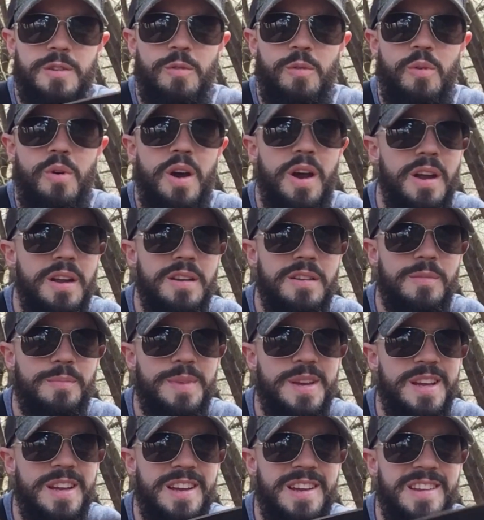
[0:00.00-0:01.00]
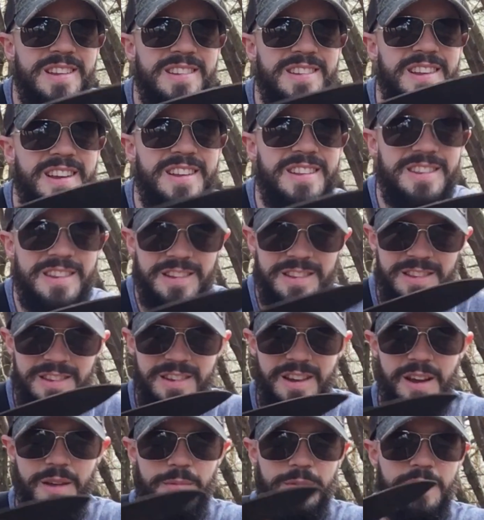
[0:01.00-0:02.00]
quite as big as like the
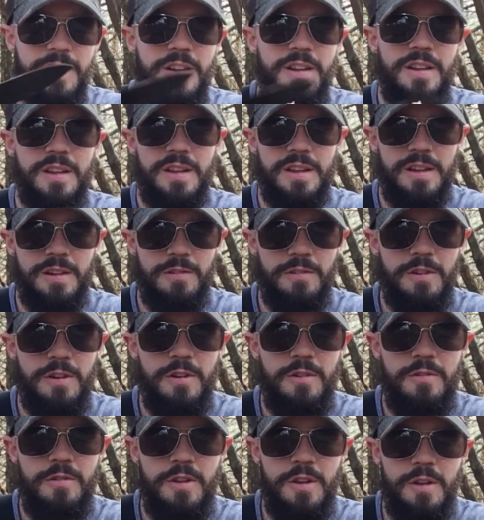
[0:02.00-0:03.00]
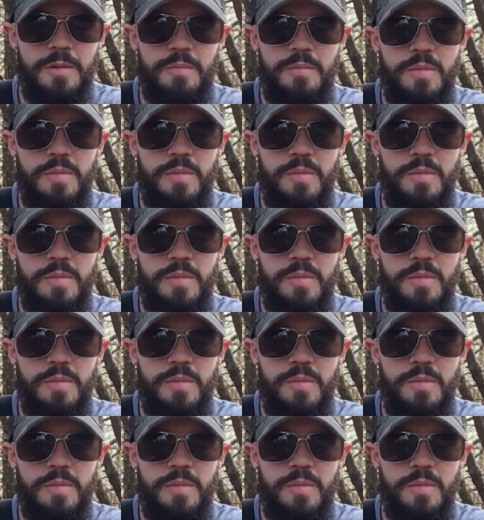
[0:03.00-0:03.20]
Top Silent Hero,